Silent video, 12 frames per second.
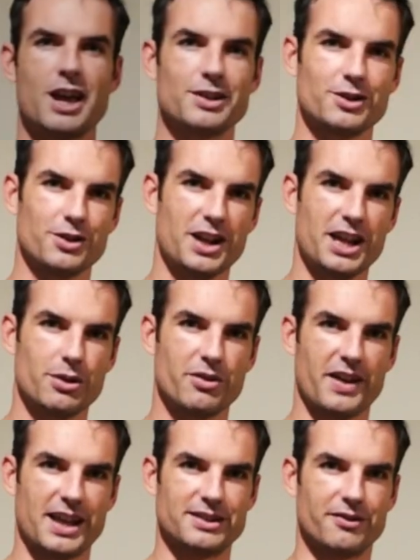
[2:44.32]
So now that we've
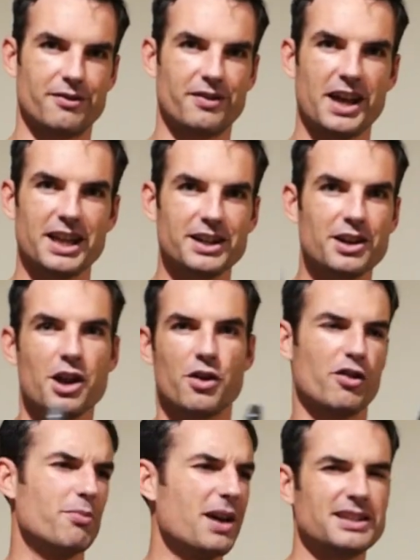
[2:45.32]
had some fun,
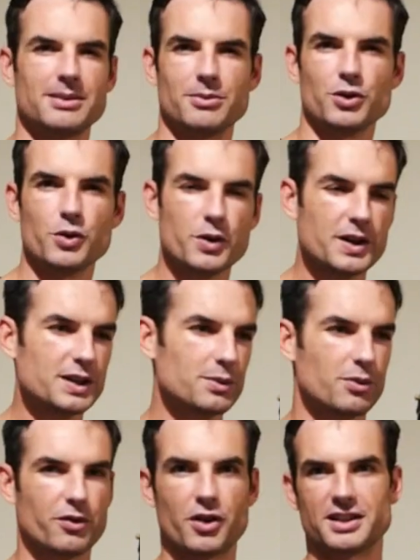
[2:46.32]
we've made some noise,
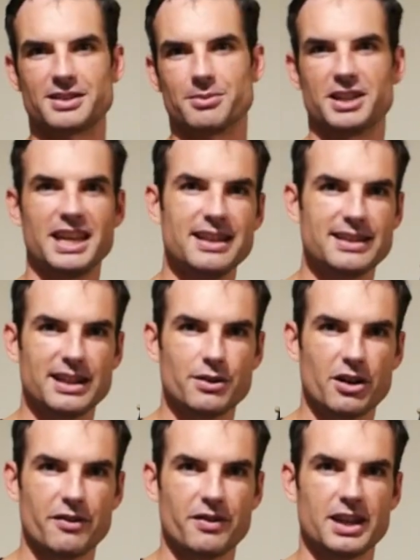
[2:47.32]
we've got some keys
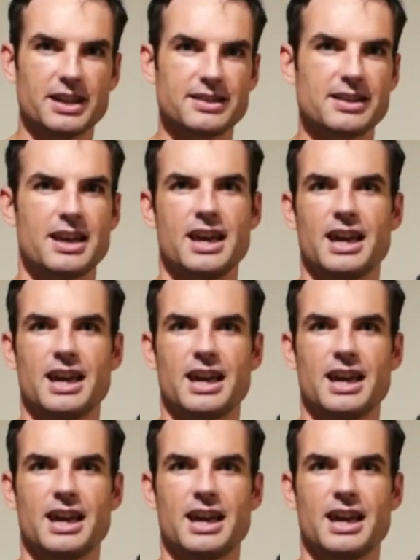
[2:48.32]
under our fingers,